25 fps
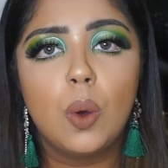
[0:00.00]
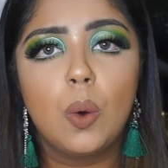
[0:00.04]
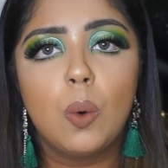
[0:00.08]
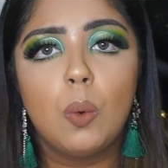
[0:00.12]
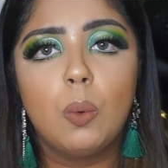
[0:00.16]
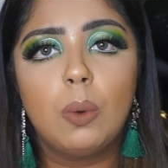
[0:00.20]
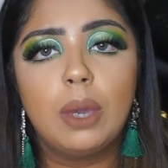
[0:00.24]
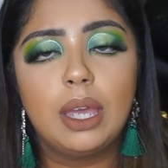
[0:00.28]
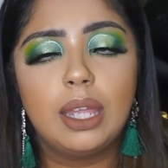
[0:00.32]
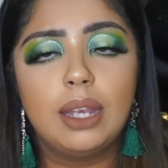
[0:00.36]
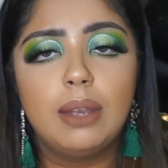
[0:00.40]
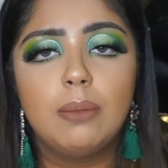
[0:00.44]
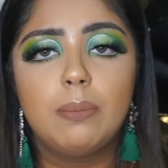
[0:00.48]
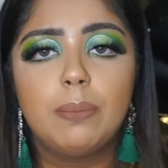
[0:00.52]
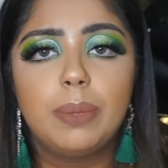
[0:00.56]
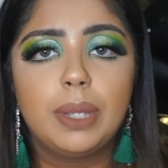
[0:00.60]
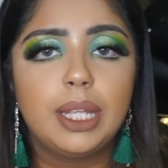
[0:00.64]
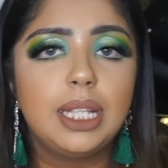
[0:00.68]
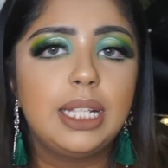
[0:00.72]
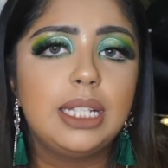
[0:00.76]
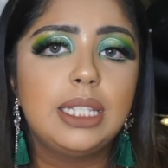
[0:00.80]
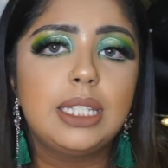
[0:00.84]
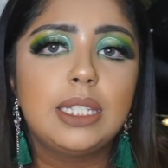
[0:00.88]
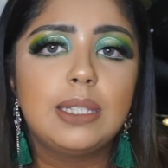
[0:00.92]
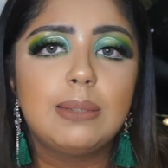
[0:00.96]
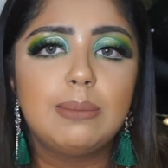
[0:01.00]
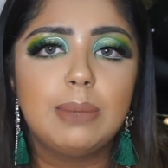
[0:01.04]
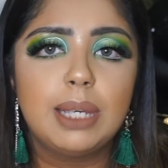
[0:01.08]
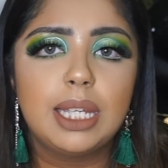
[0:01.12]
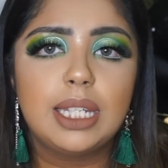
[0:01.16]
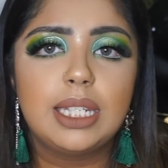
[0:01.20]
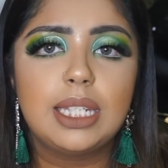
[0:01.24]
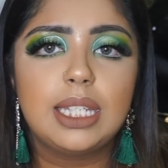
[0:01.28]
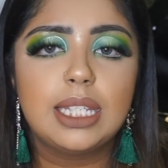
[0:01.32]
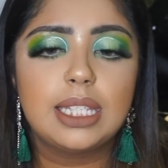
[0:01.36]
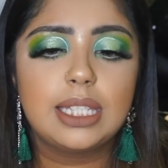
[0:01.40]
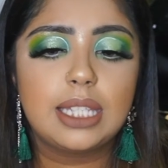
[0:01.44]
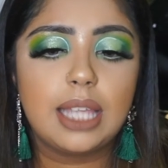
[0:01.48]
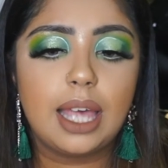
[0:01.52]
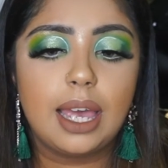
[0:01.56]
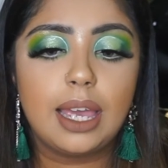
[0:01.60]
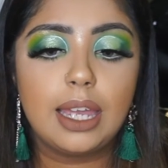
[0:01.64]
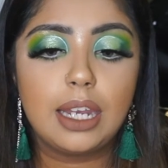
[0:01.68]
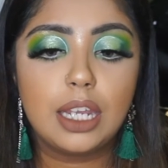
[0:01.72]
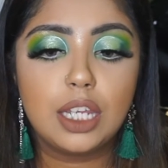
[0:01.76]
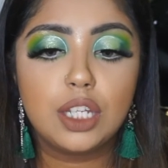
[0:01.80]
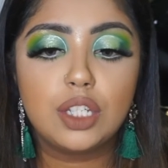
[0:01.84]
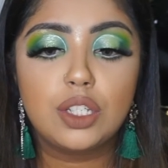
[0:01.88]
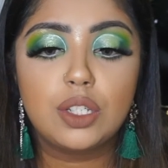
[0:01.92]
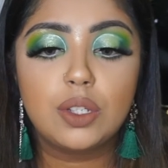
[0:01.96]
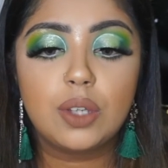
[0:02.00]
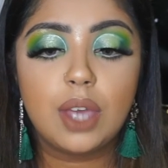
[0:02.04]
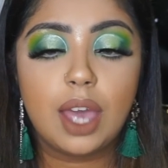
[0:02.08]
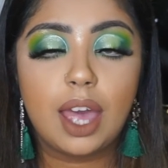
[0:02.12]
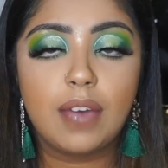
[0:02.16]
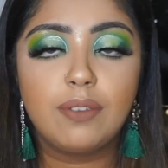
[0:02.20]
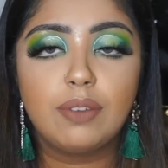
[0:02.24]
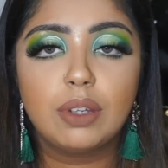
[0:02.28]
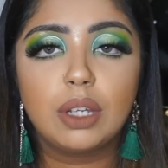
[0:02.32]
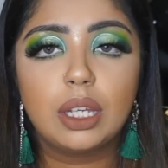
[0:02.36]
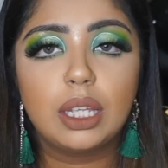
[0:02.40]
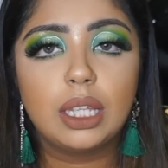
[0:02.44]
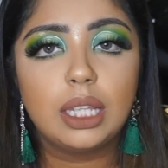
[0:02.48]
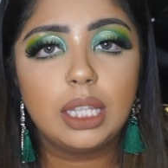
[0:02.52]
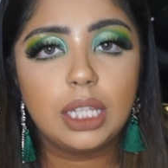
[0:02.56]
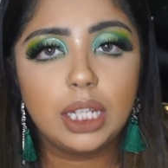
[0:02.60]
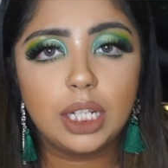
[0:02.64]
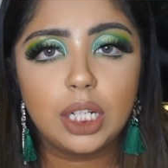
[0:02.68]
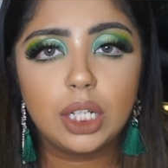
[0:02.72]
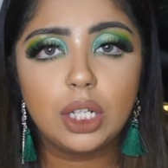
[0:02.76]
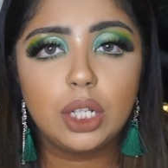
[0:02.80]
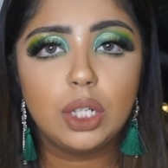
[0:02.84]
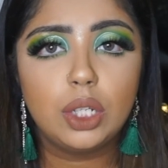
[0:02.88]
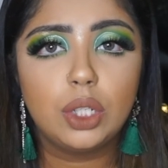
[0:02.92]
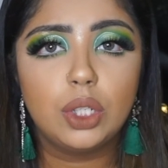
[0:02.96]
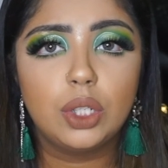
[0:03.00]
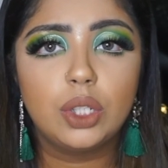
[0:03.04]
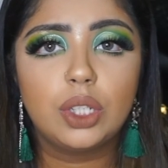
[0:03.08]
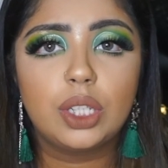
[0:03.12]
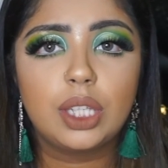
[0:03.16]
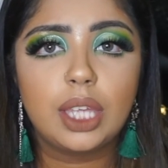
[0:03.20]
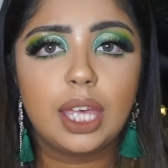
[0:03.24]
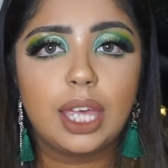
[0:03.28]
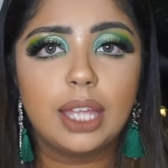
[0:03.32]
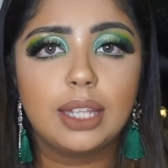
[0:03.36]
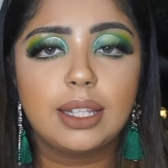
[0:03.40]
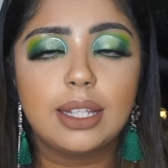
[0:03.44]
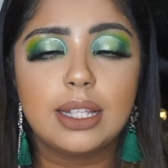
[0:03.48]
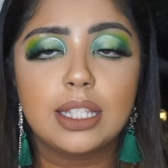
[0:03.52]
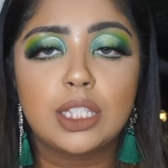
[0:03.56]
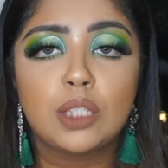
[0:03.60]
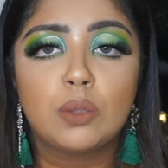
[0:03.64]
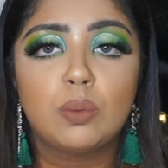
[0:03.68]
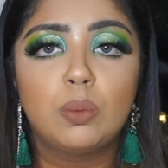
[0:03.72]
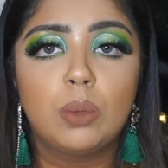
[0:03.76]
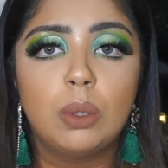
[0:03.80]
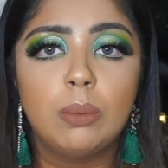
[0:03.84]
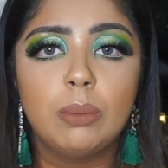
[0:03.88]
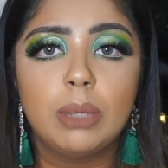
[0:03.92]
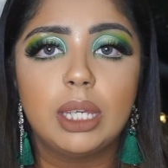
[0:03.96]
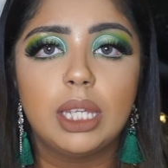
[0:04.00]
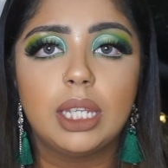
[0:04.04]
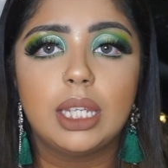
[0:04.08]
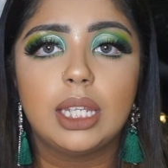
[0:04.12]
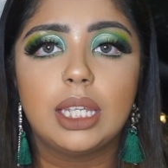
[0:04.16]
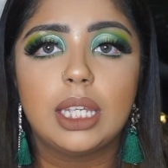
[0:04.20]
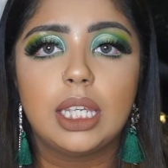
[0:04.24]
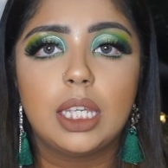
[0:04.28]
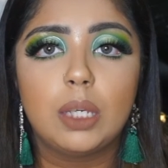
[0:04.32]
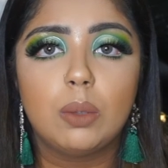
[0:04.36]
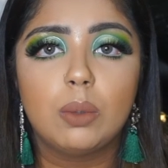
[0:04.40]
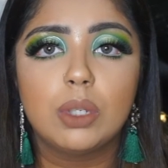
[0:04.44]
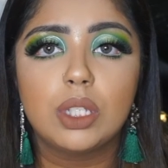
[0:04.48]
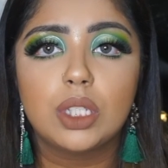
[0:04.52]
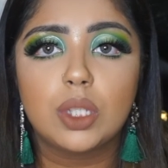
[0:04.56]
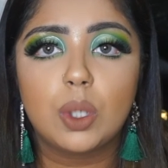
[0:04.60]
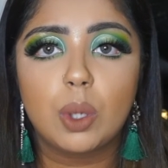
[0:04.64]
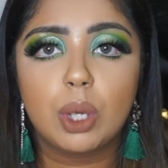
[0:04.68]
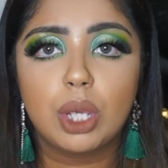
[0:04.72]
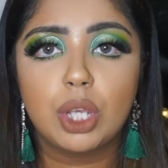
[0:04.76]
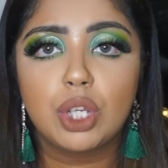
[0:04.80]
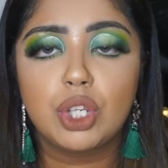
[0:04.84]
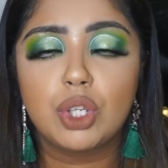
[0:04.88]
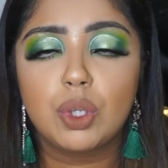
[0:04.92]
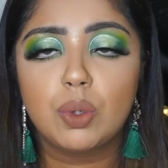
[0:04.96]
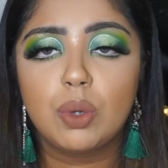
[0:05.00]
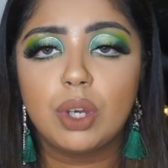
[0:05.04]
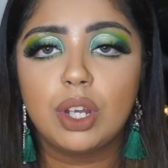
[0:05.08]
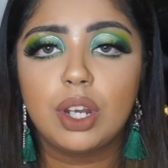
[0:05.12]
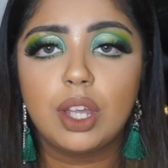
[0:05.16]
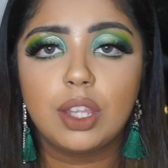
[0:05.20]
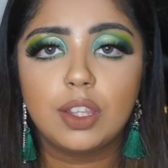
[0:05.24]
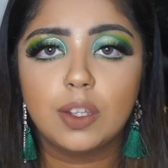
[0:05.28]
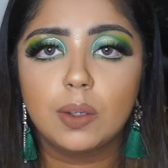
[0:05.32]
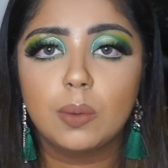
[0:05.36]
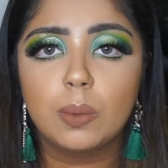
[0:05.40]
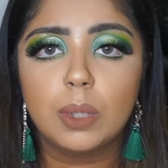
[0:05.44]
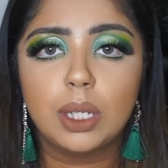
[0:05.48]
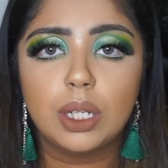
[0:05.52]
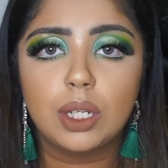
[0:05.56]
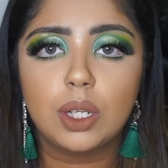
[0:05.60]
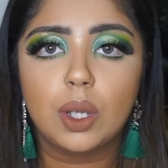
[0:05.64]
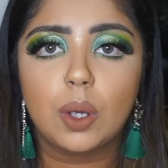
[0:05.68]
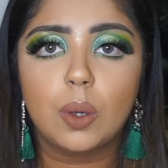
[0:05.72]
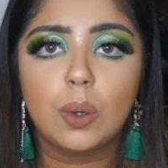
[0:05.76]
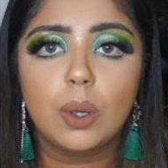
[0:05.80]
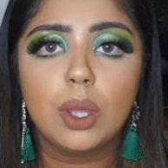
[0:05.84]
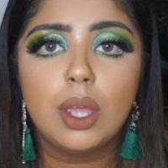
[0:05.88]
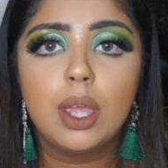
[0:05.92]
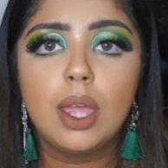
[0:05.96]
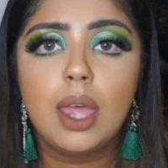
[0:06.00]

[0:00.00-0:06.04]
When Bill Smith decided to have a clearer look at this woman, he was going to another window,